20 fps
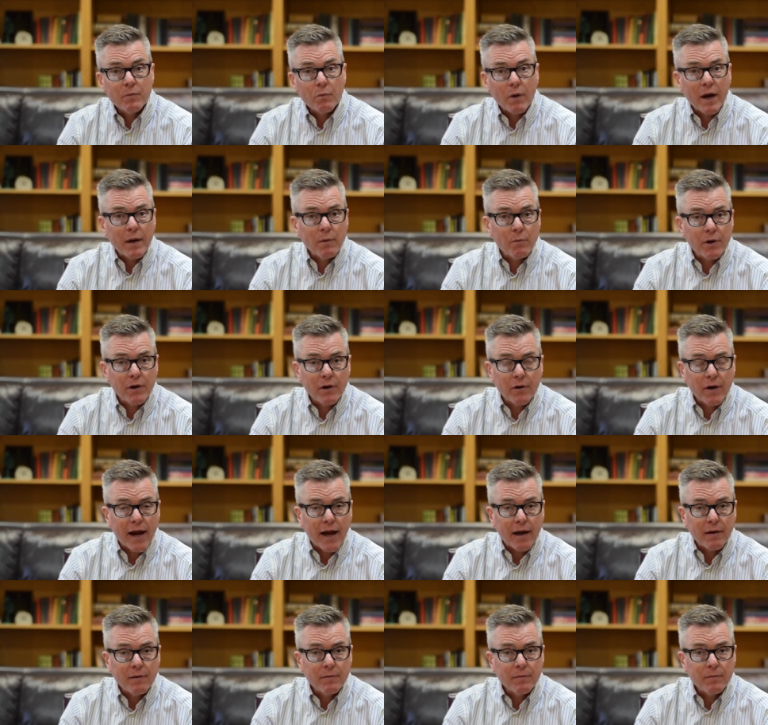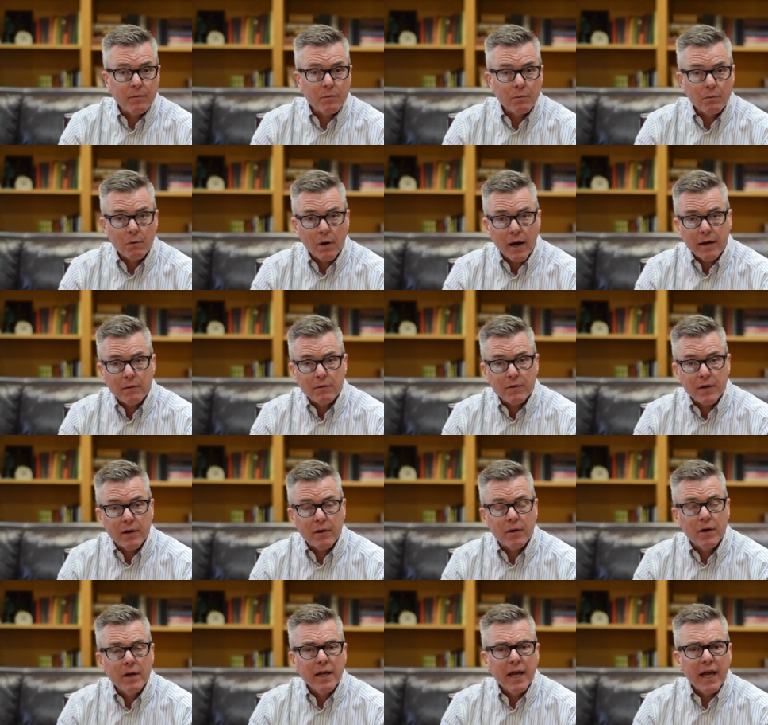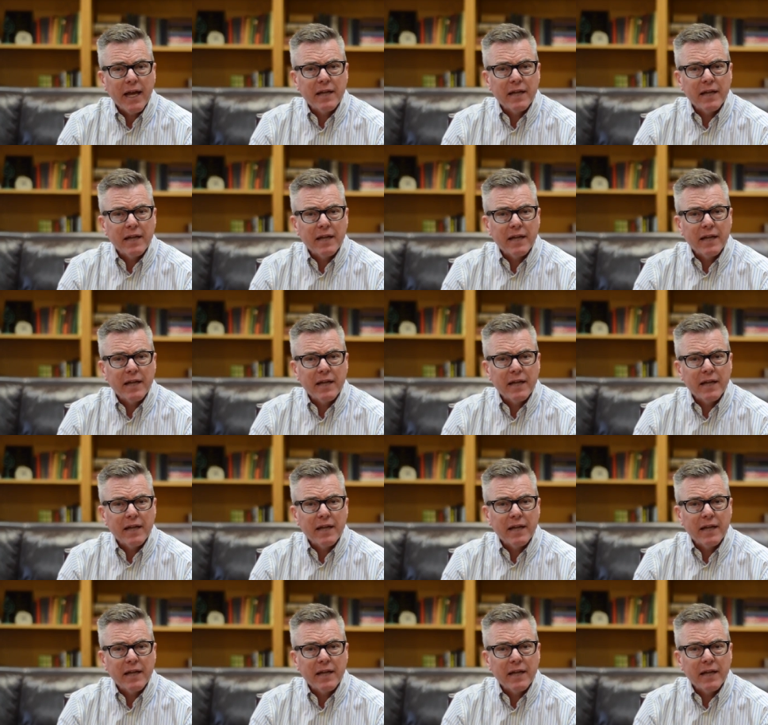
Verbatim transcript: right where you're at, right there,